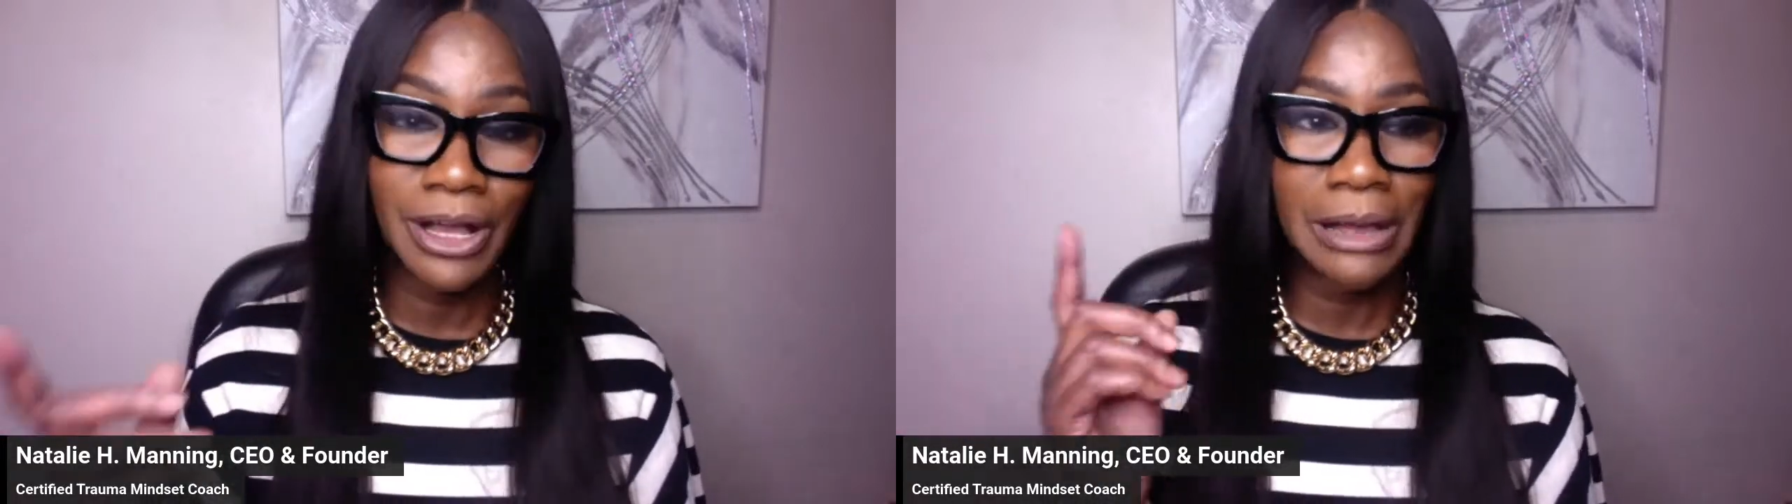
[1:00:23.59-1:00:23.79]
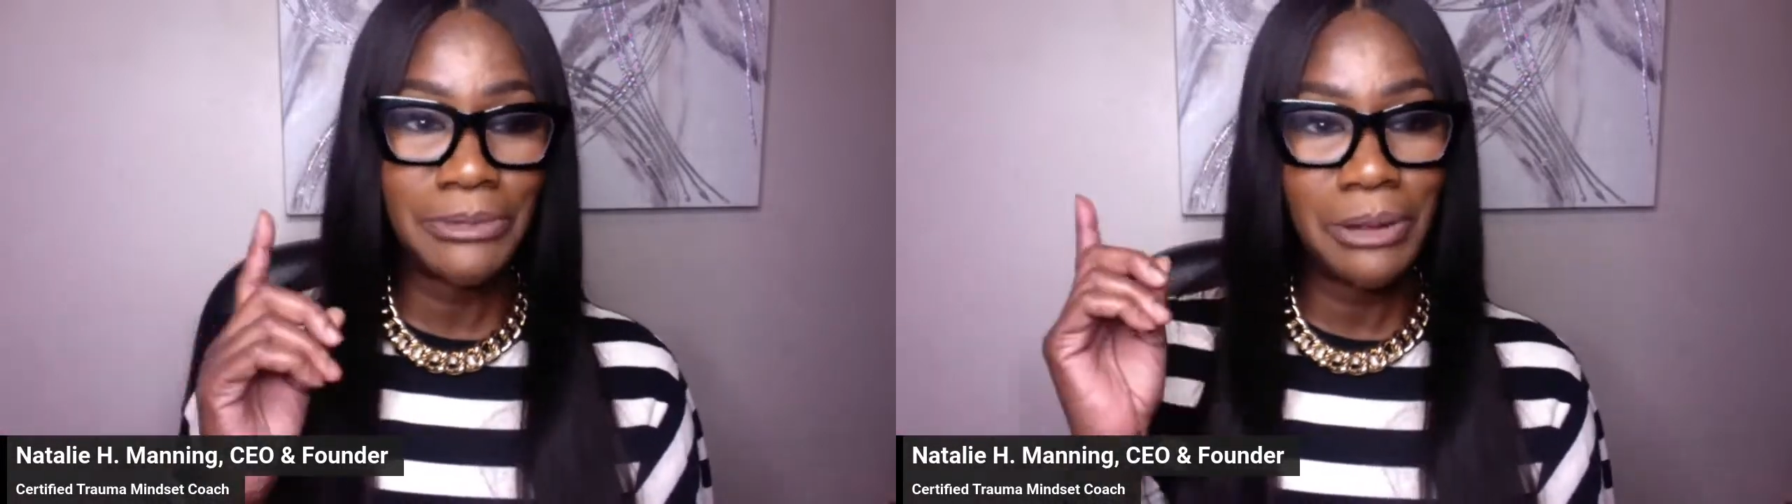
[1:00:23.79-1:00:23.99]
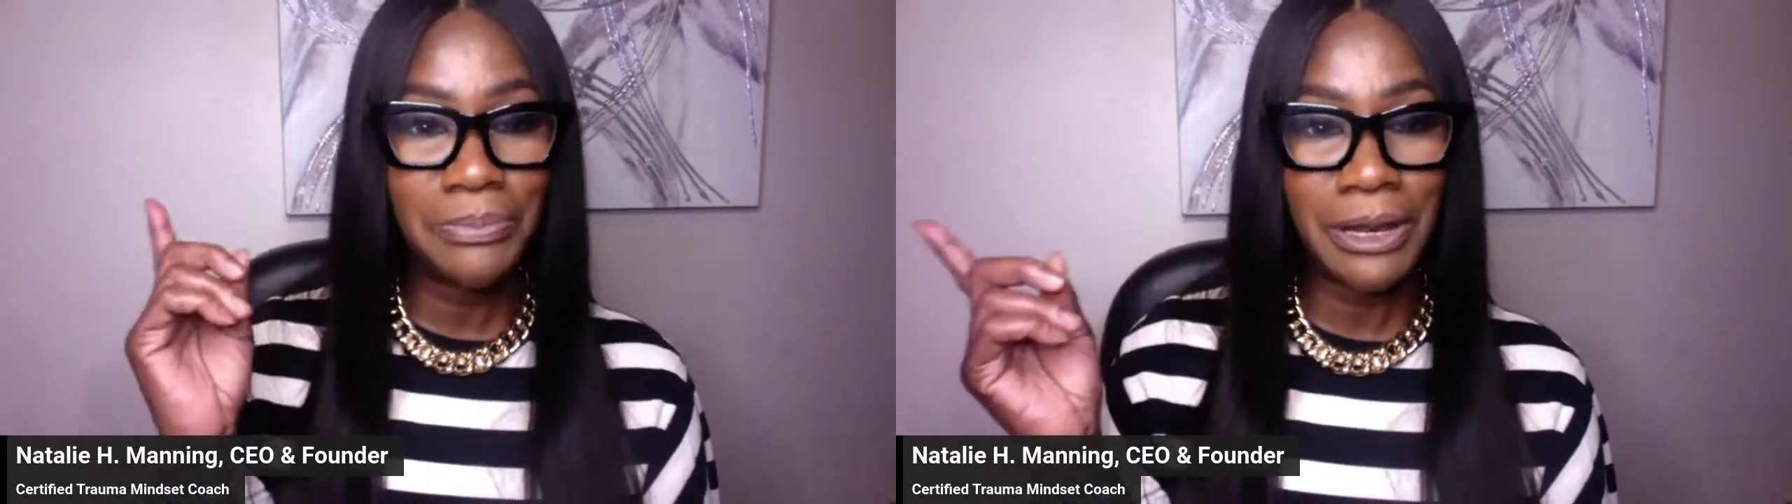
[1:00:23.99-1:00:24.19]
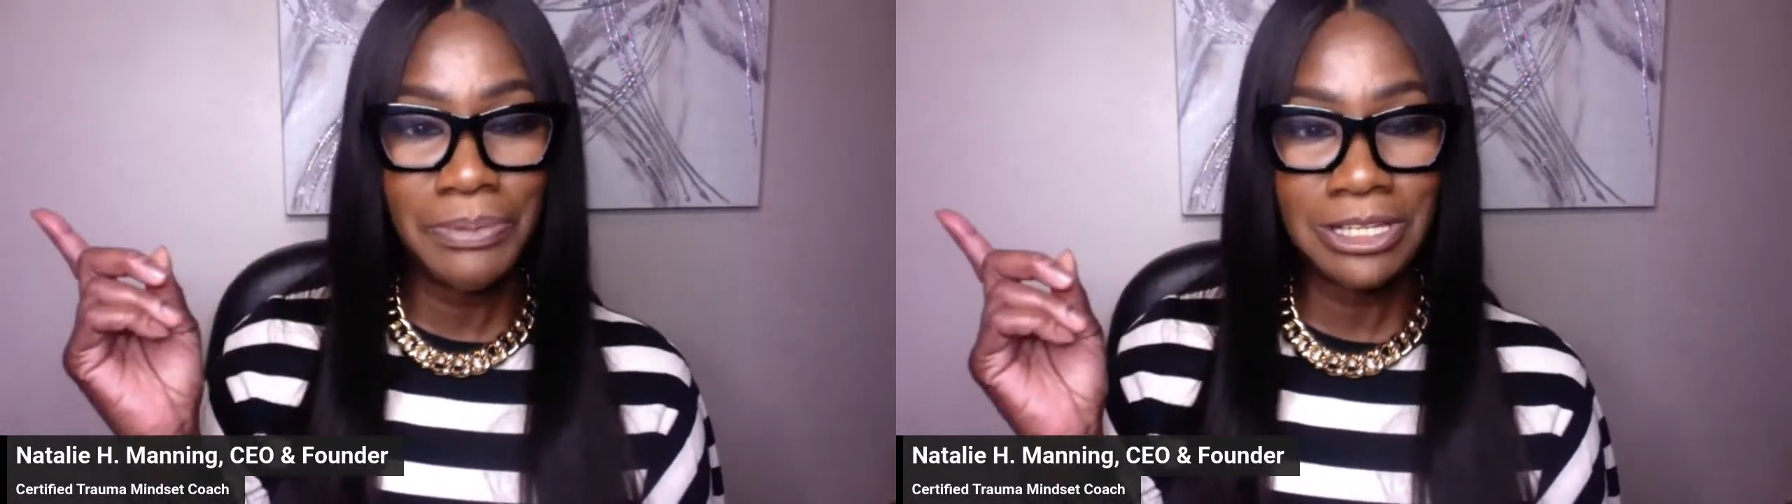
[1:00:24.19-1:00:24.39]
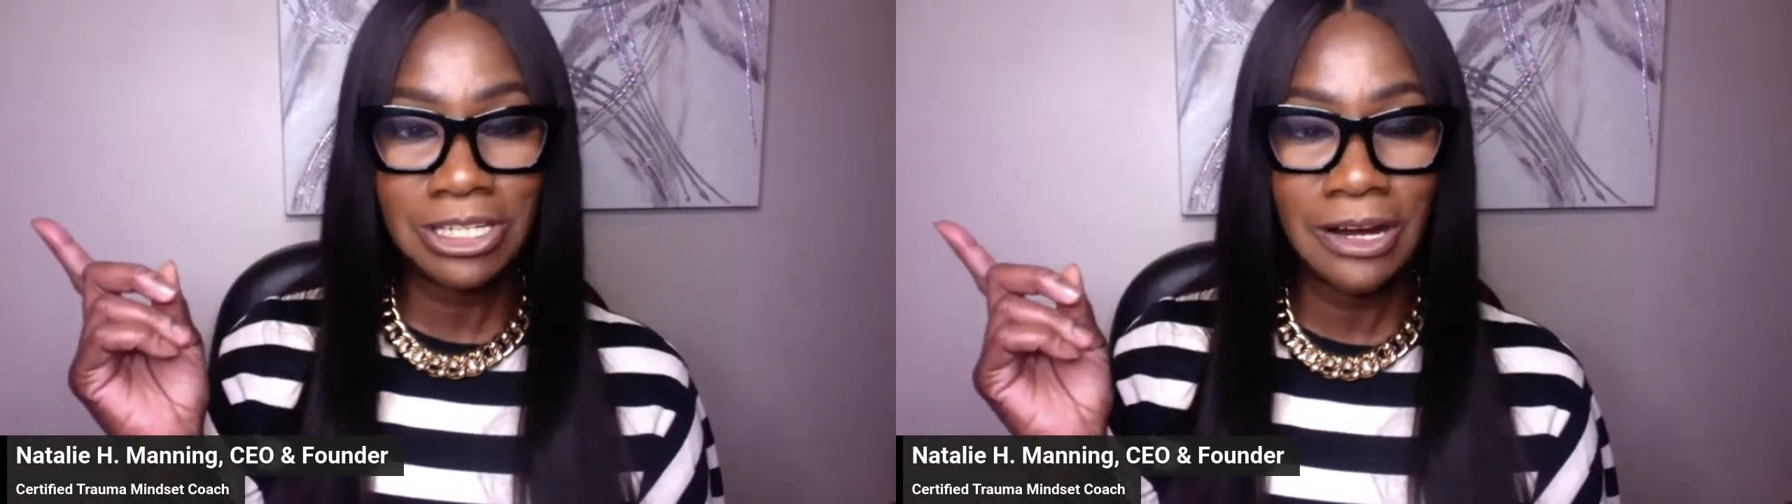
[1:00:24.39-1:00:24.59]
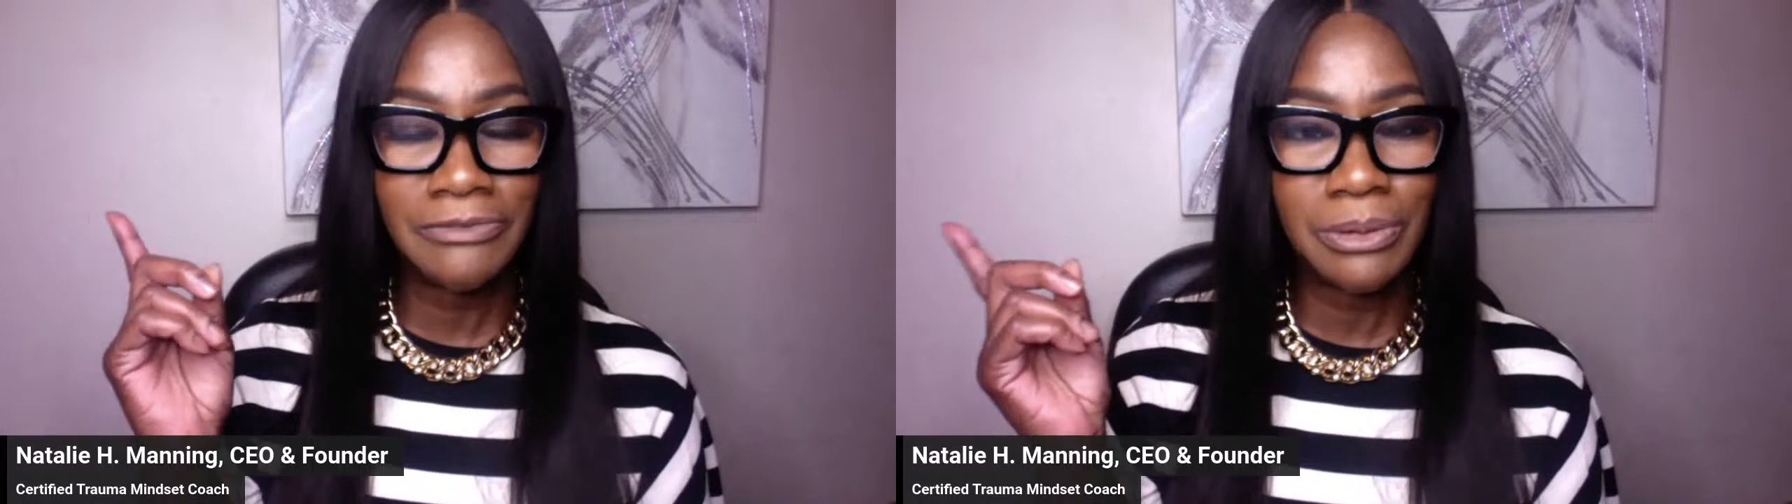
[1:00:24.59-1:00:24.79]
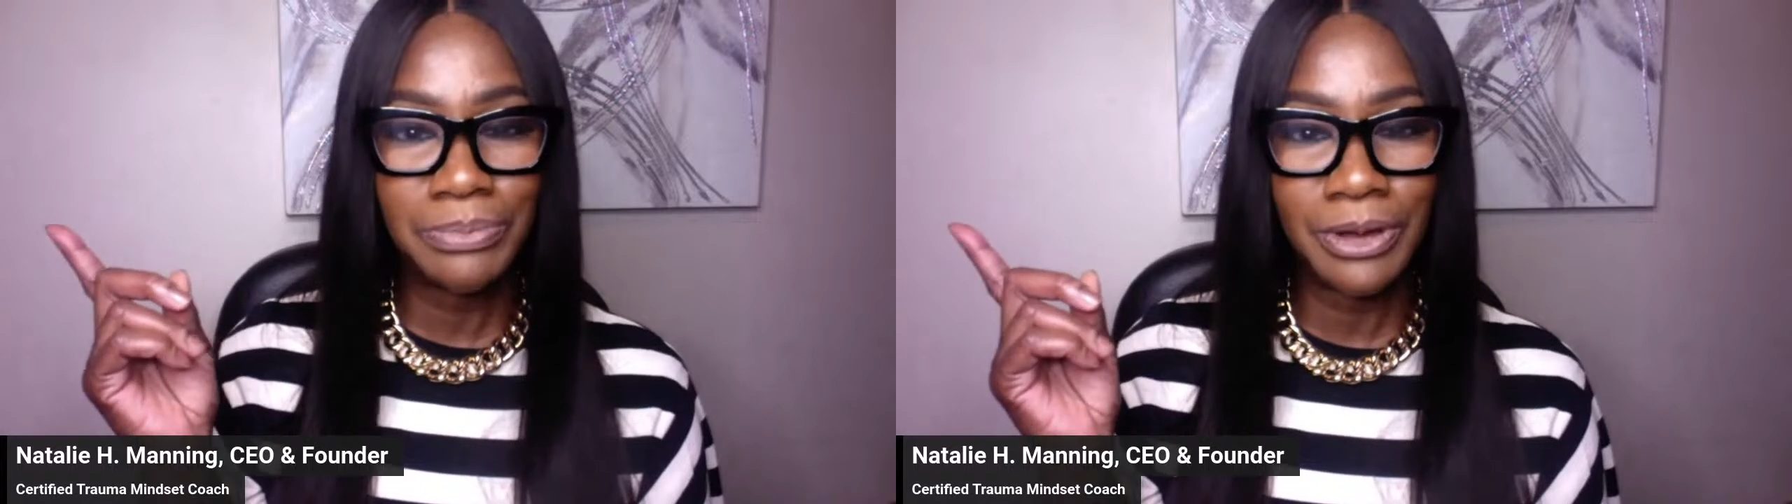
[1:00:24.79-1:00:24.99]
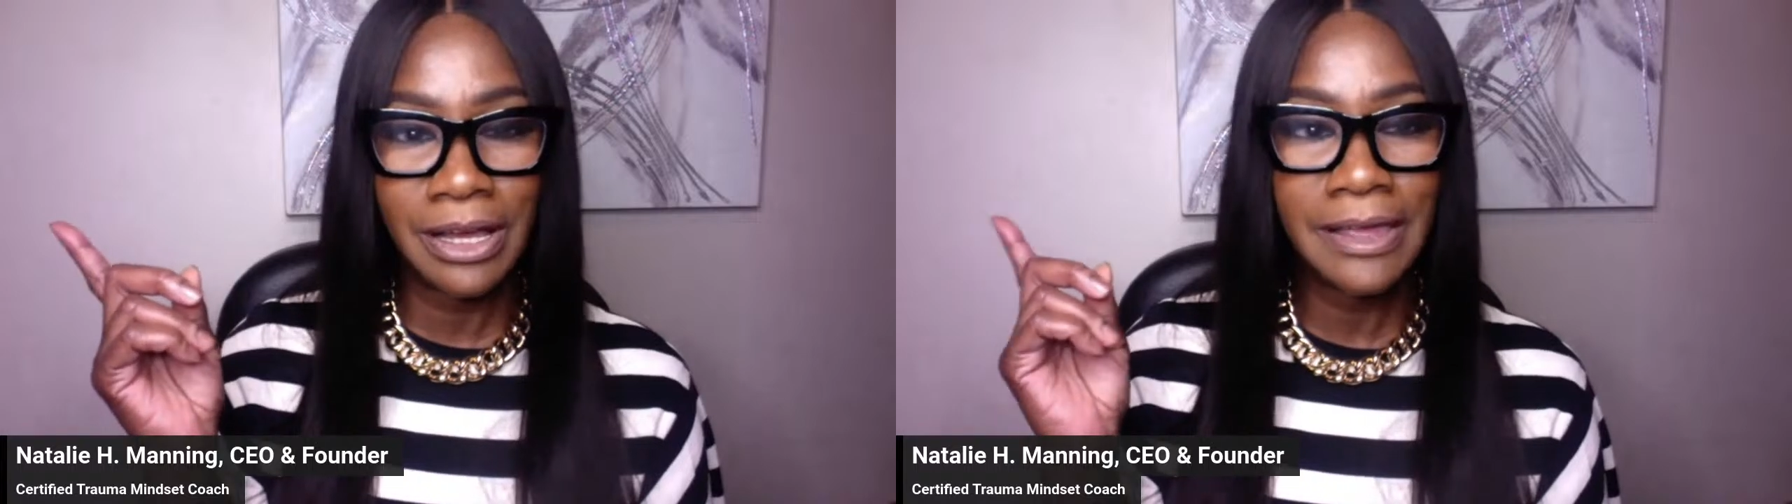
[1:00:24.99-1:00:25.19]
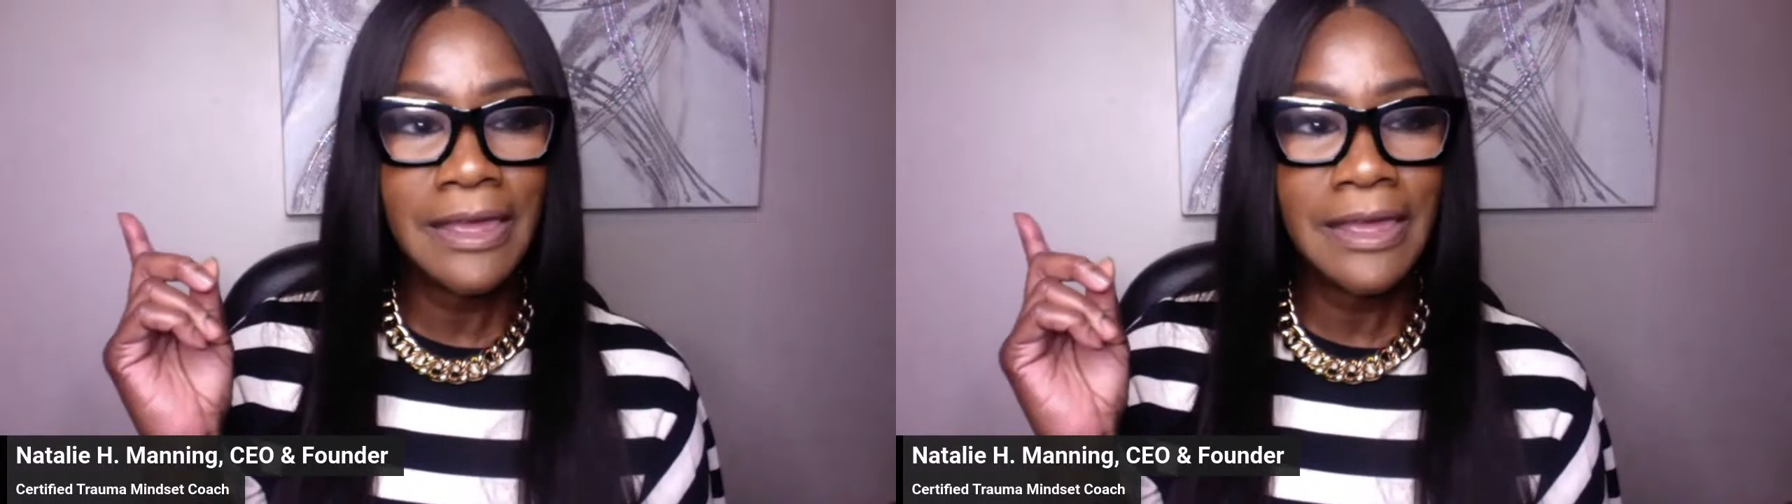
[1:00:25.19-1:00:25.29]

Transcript: I'm going to put a picture of the book